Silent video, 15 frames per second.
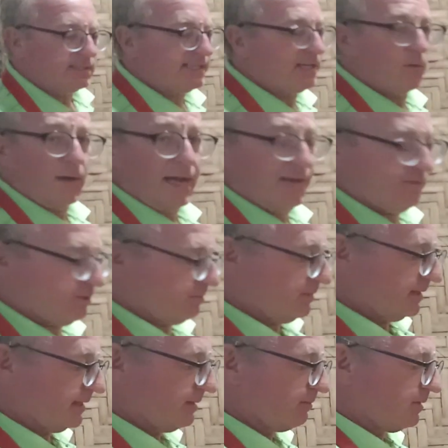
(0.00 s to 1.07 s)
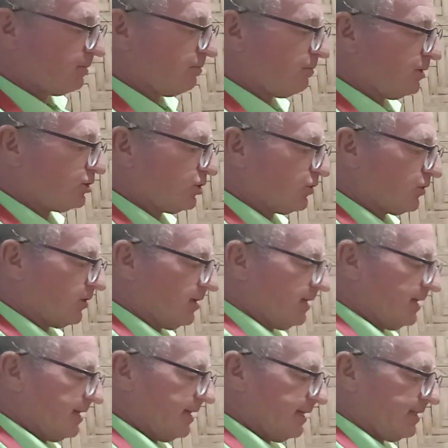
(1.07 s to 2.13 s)
They don't have to be, but put your 3
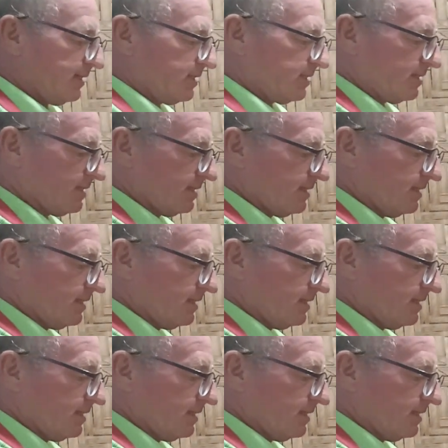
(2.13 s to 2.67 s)
eggs.